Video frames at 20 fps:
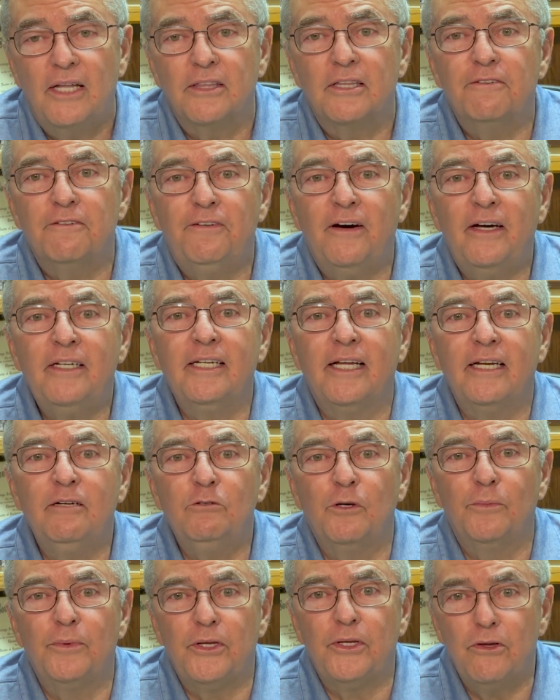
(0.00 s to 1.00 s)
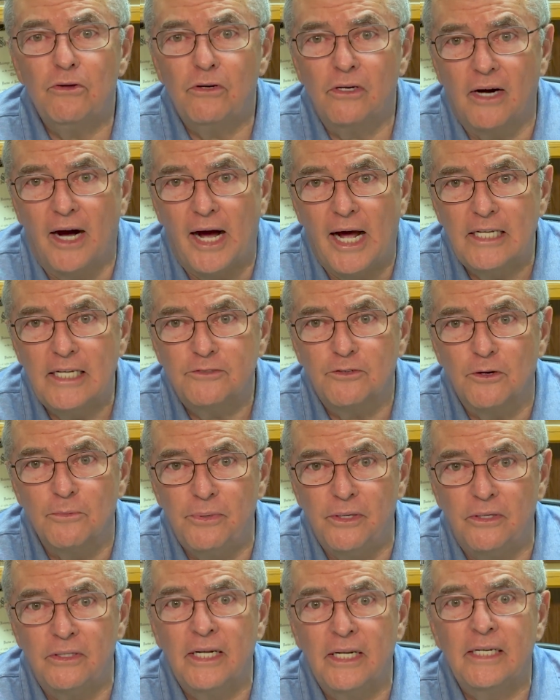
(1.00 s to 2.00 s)
The funding will be utilized for
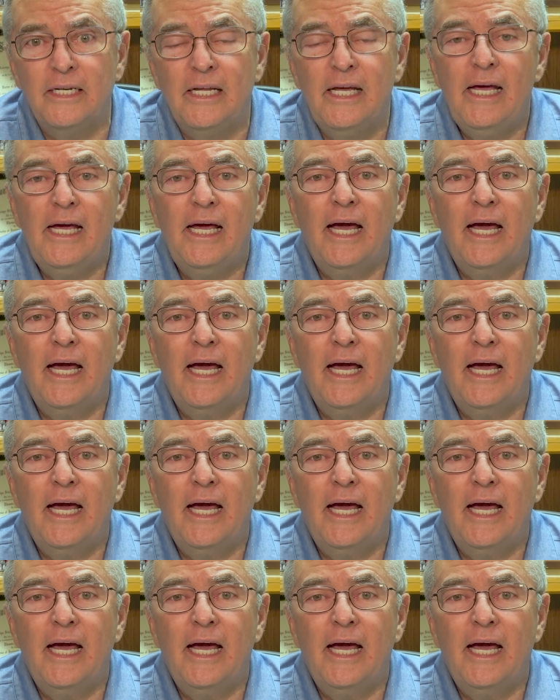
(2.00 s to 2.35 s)
building